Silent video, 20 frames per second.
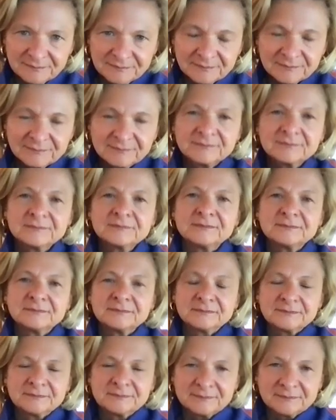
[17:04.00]
The legal
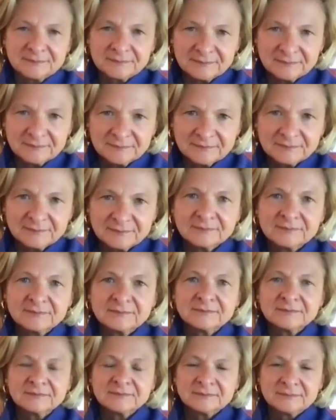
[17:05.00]
system doesn't
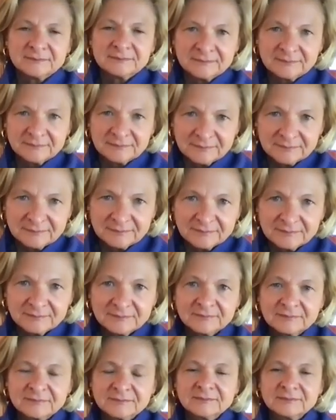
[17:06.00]
always work out in the
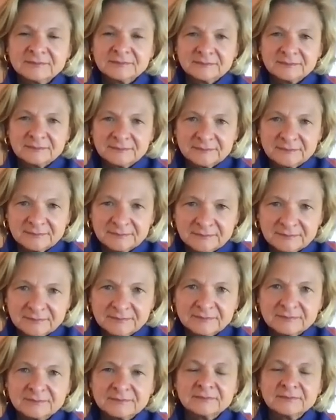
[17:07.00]
way that it should.
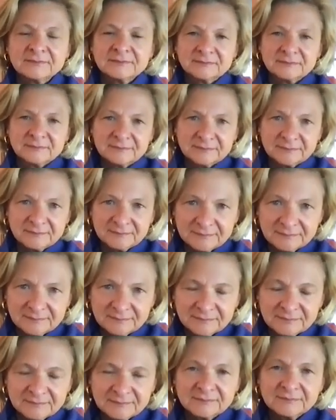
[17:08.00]
I
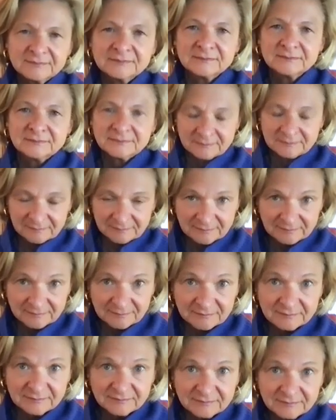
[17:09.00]
have a case that's been going
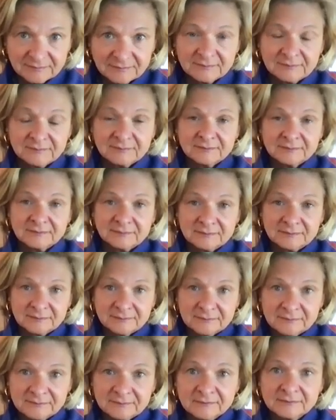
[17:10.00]
on for 11
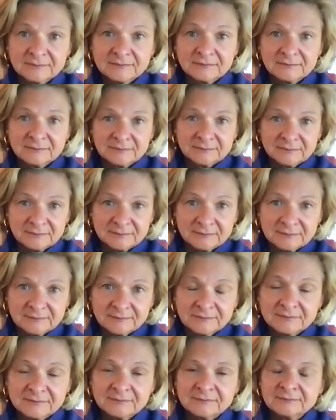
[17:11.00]
years and my clients are in
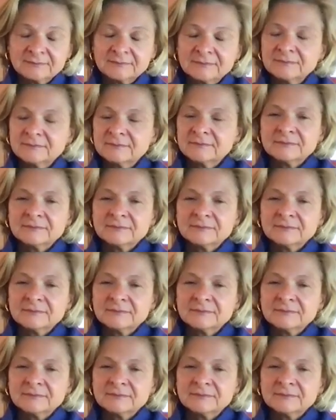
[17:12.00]
danger.